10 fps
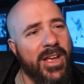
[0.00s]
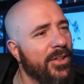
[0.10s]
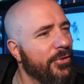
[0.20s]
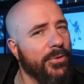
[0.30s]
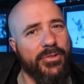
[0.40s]

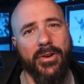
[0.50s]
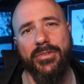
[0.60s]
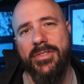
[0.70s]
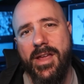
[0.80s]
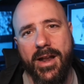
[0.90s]
to his
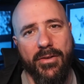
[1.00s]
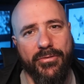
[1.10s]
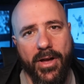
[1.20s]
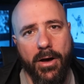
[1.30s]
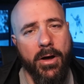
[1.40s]
years in the
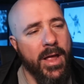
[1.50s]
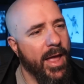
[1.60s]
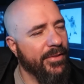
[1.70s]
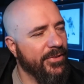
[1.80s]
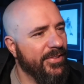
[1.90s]
NFL,
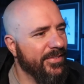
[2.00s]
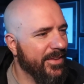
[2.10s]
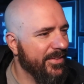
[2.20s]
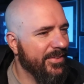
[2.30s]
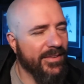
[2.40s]
and just his
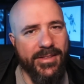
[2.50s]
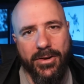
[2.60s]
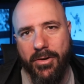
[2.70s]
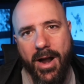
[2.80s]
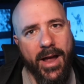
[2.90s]
consistent
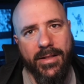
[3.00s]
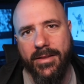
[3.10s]
grind